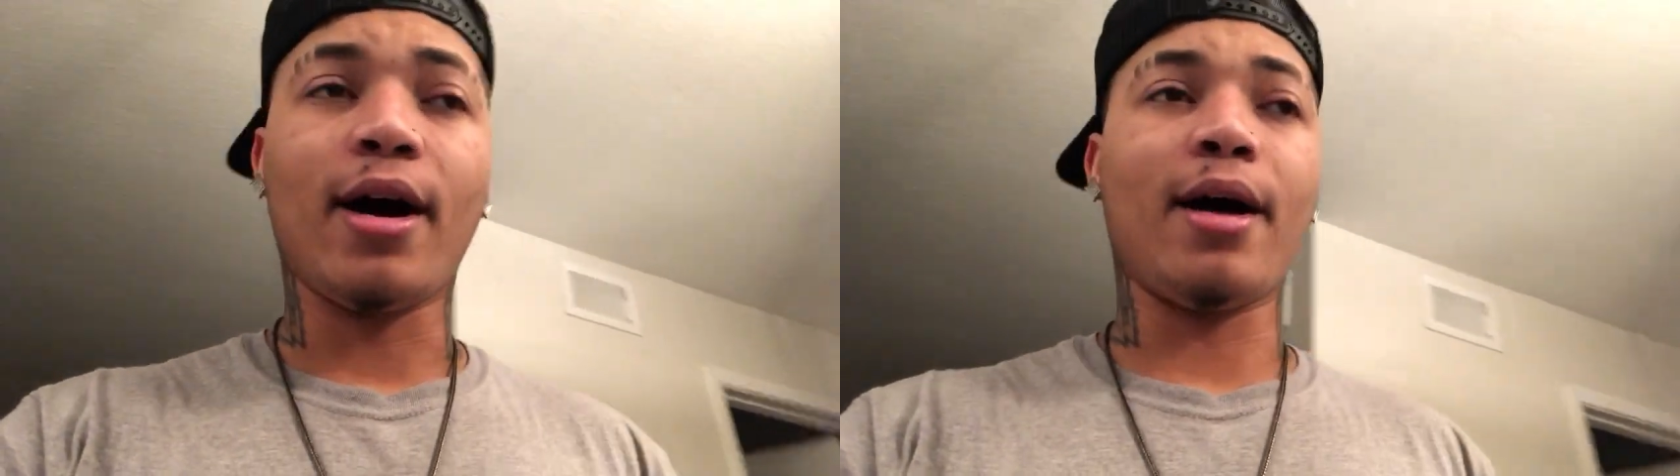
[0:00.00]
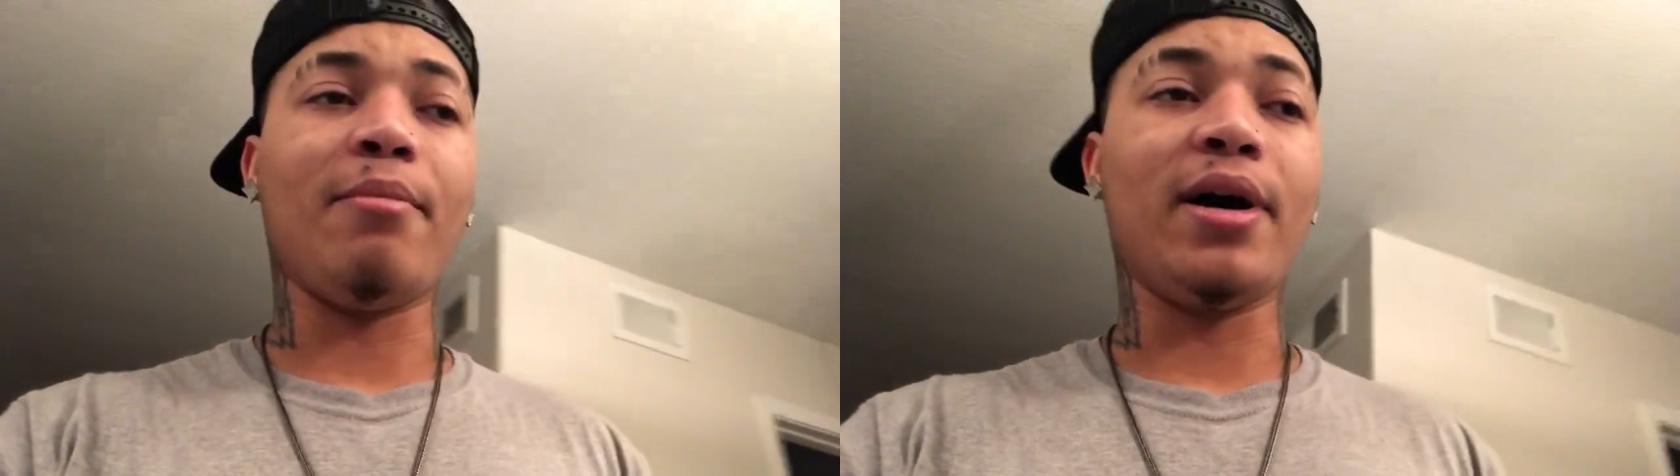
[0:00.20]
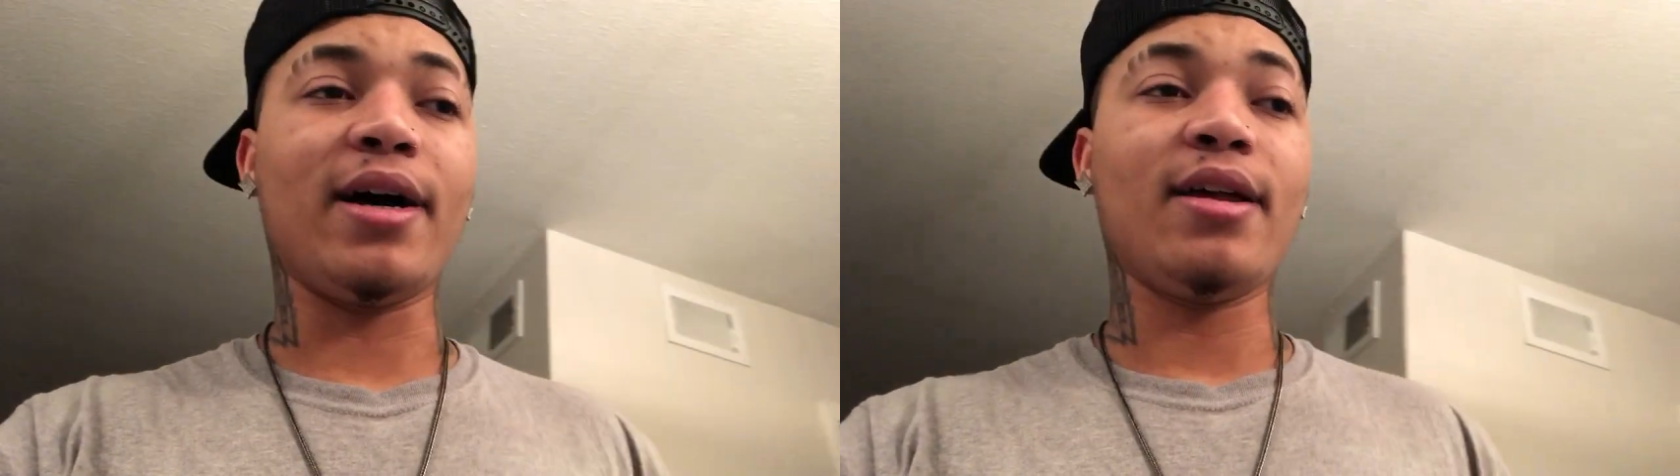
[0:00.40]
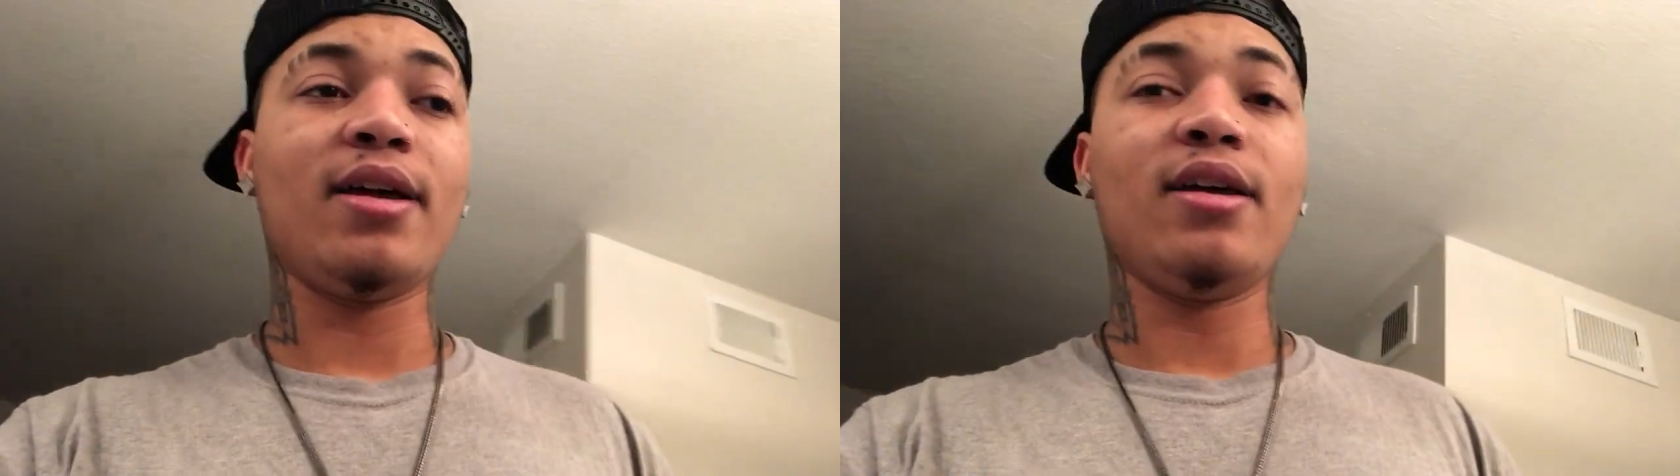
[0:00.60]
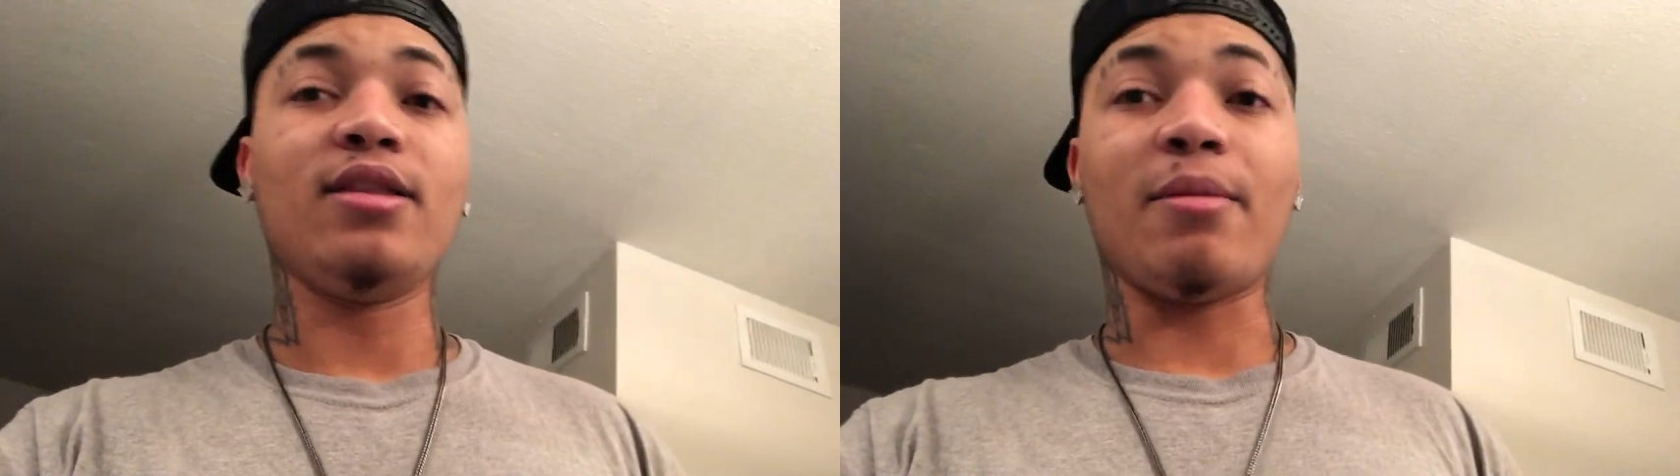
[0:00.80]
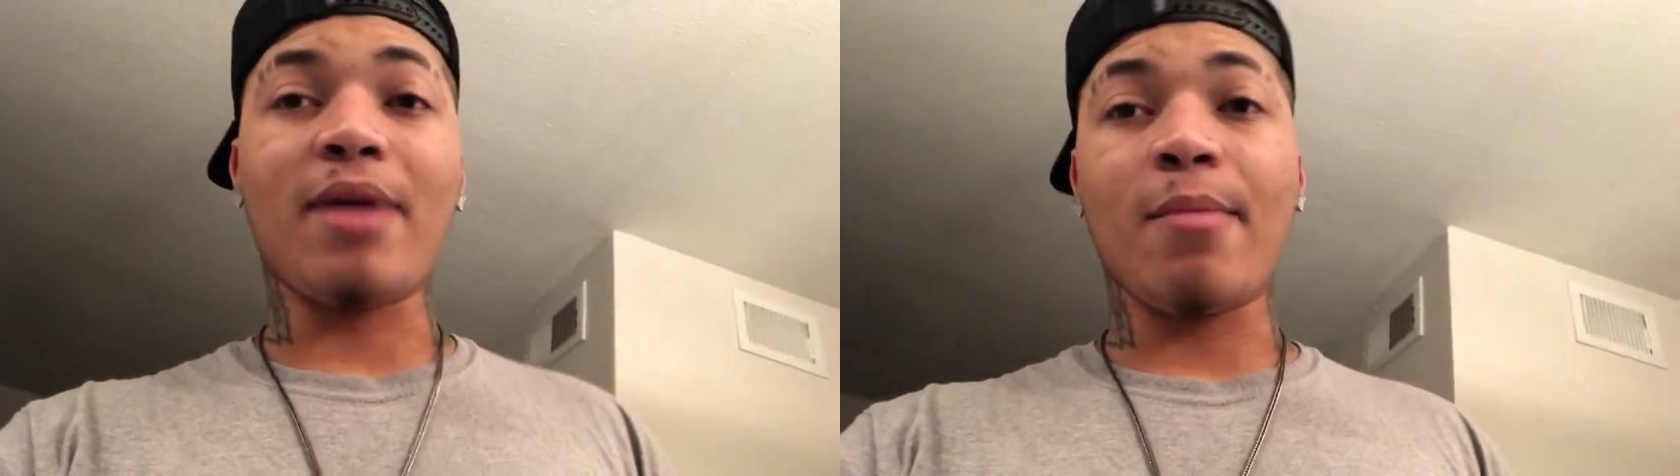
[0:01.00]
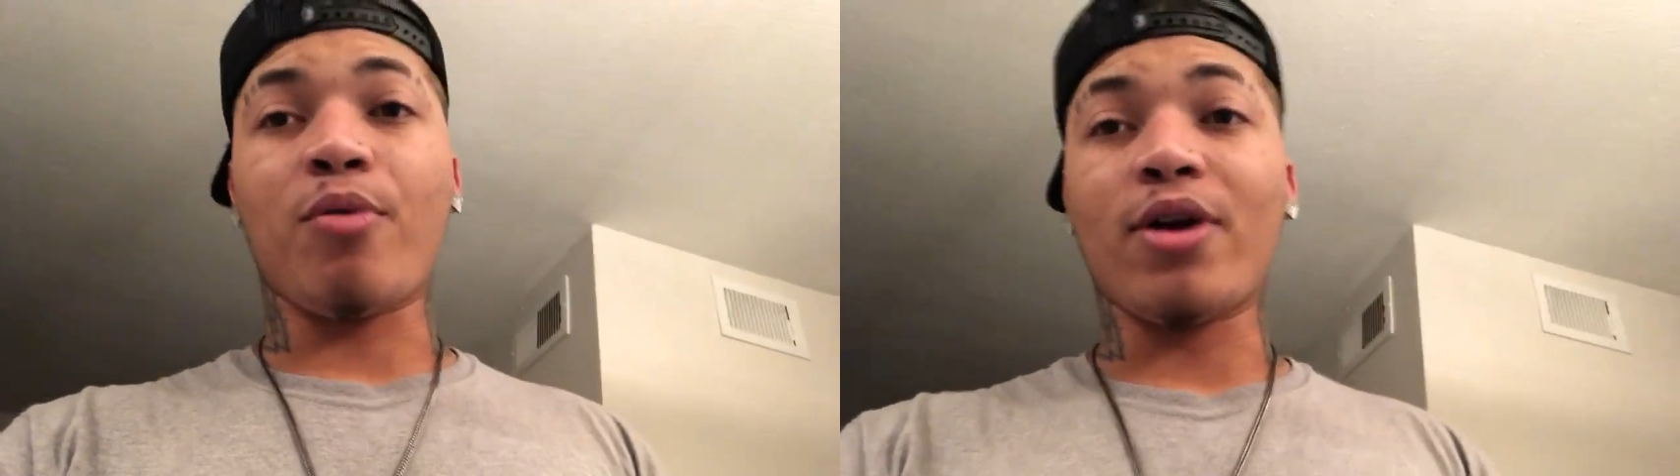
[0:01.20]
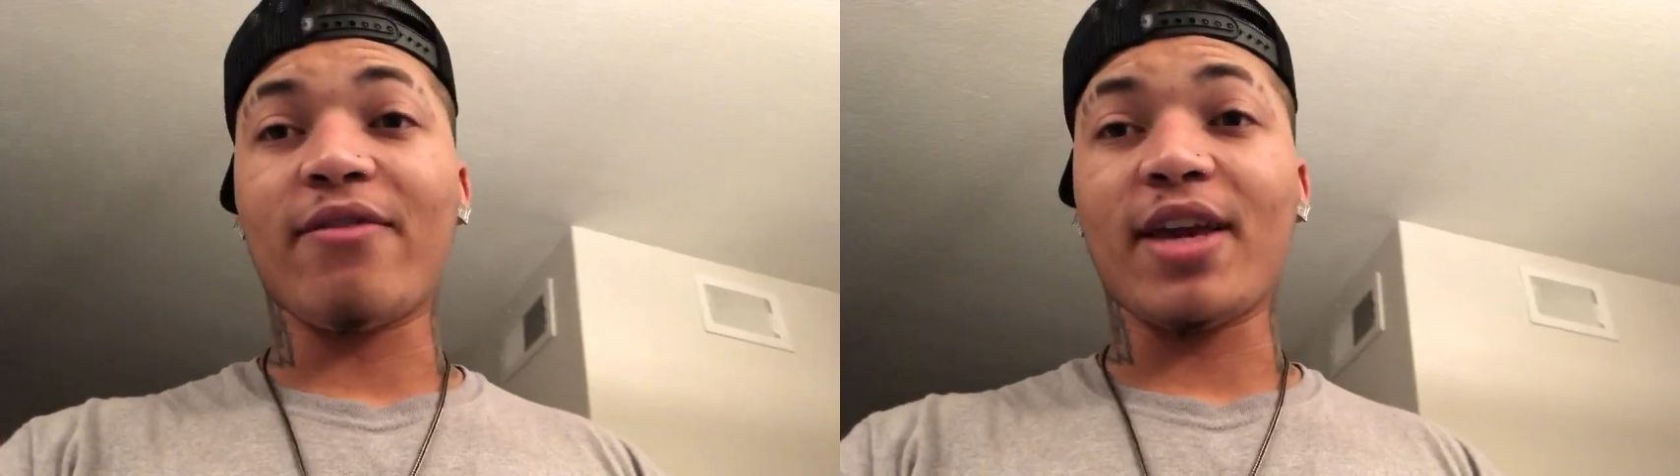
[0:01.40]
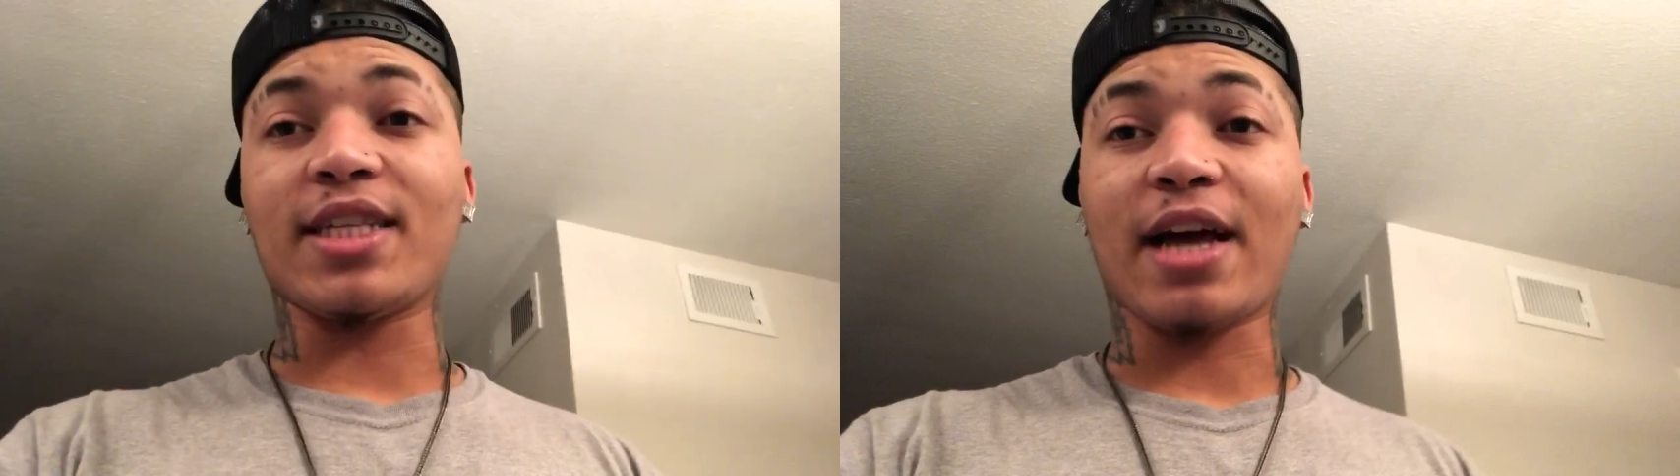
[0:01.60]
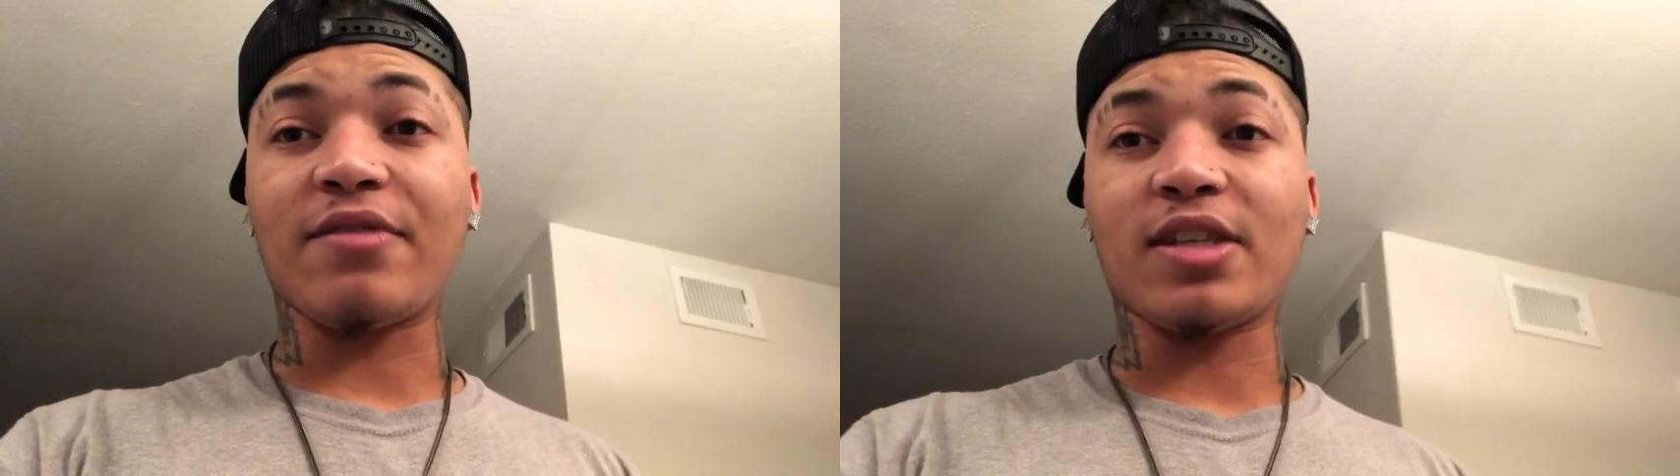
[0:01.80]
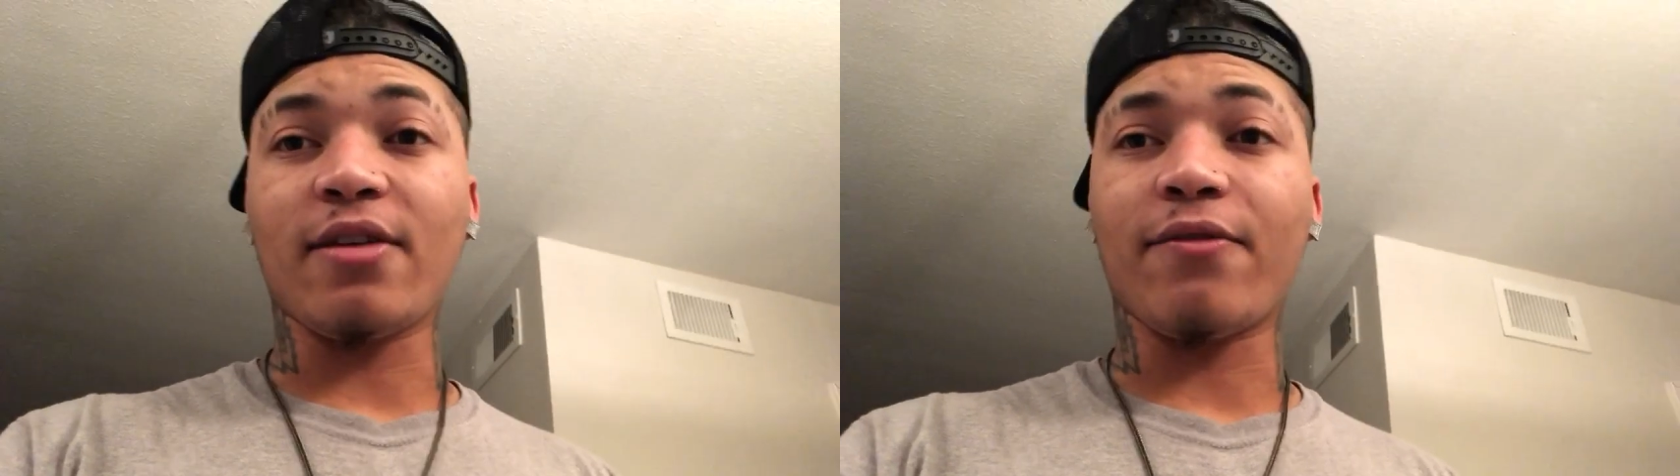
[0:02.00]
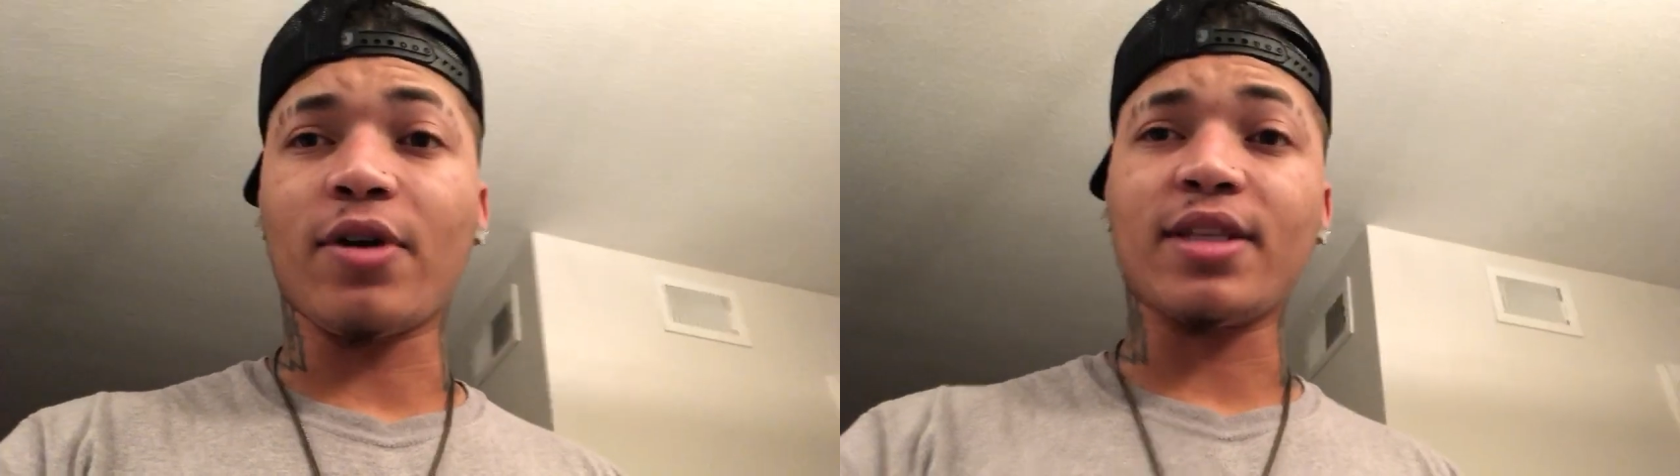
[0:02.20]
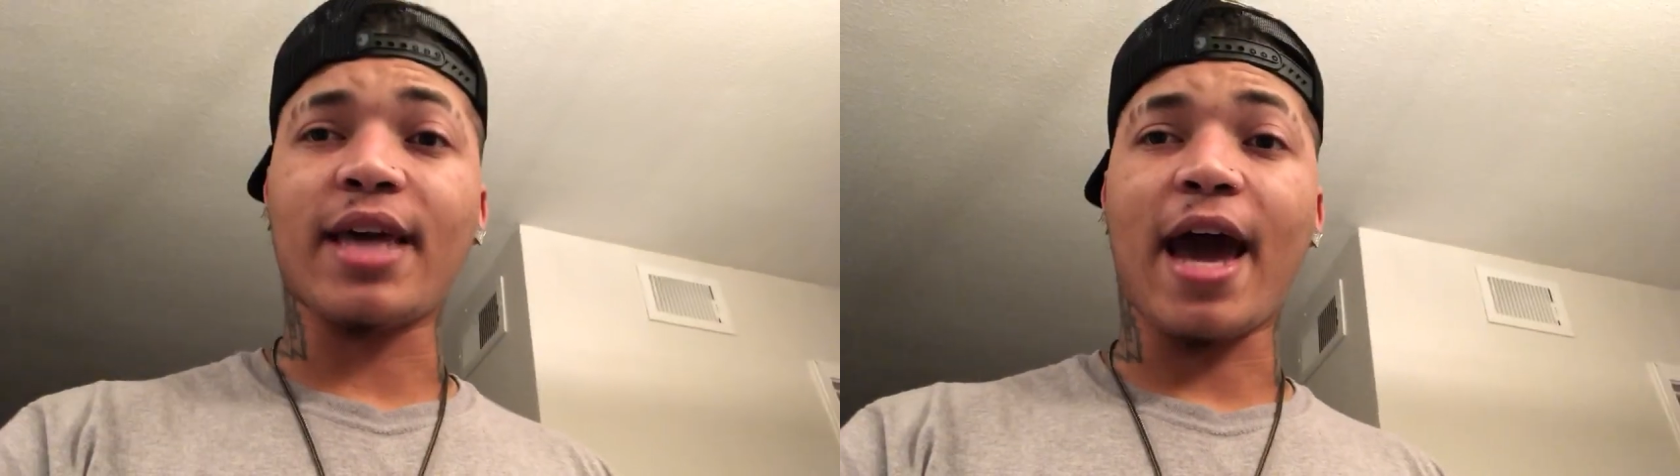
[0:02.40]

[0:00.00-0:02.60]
Um, but the main point of it is obviously for us to